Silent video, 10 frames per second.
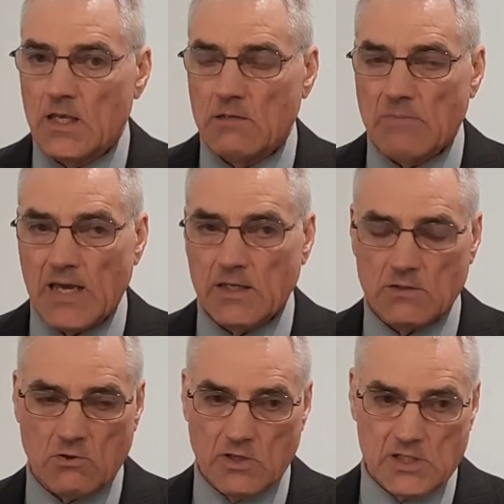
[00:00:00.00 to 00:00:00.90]
And my
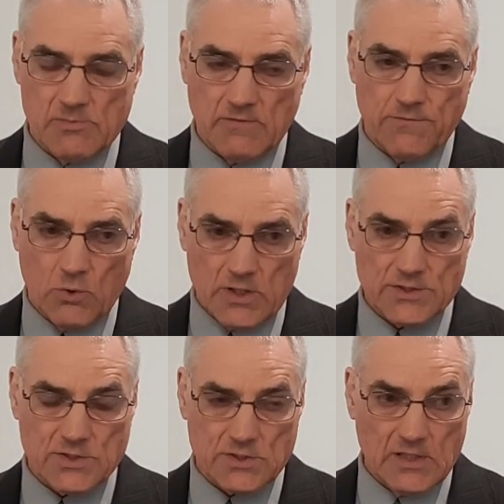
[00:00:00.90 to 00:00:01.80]
encouragement for
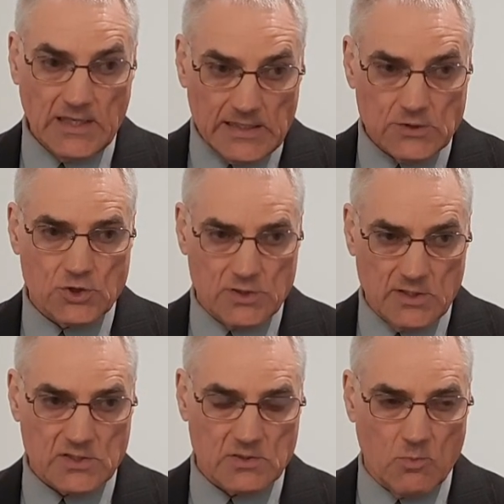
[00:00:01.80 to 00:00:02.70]
us each
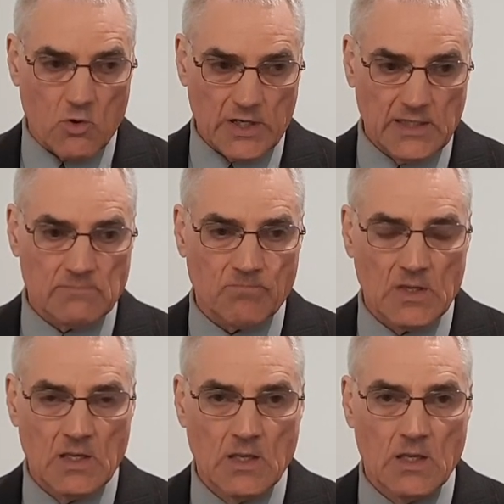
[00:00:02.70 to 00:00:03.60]
this morning